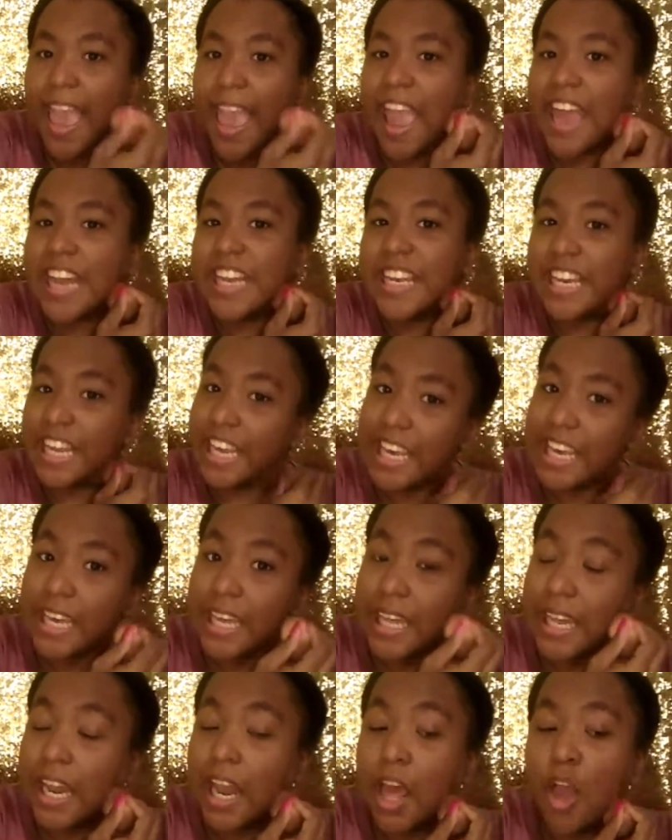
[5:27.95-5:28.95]
And
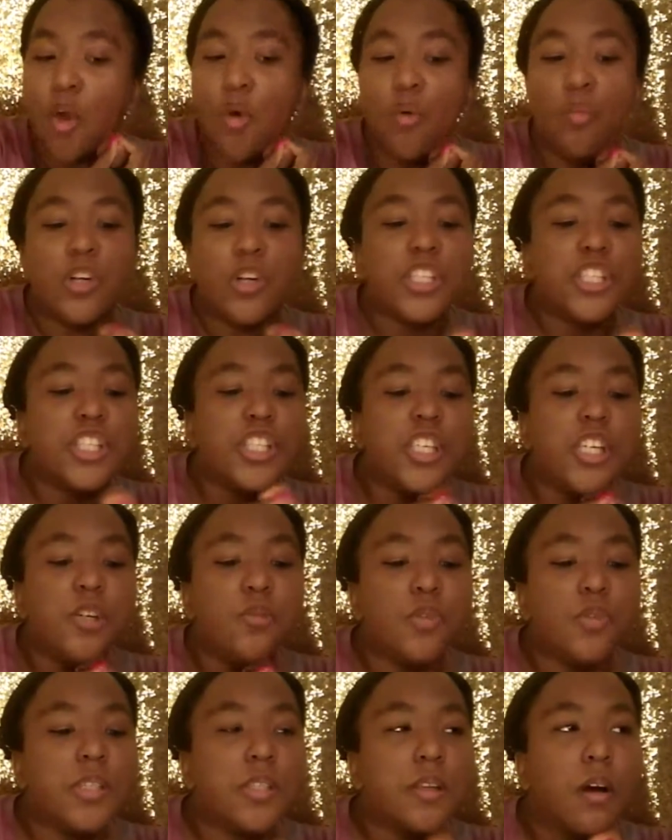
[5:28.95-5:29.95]
then when she
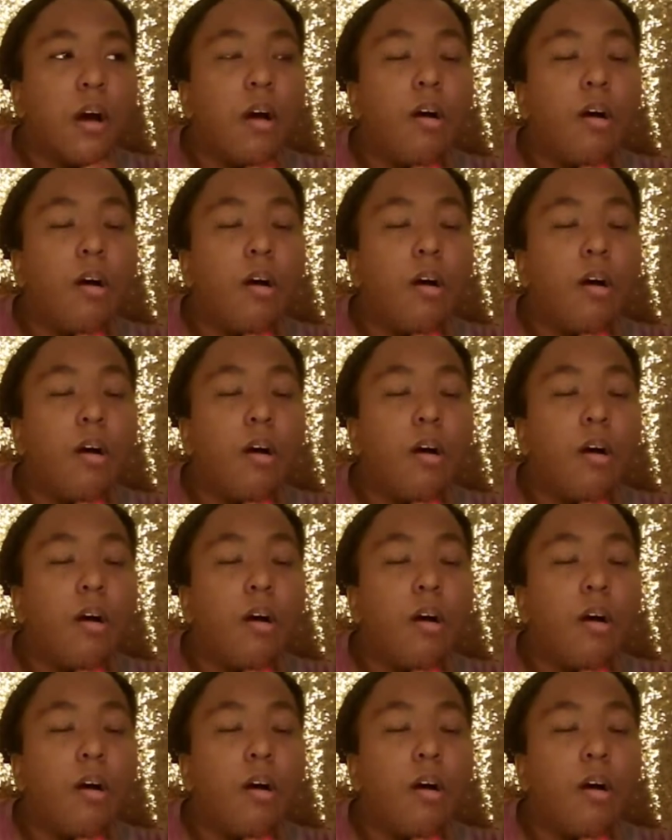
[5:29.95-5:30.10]
was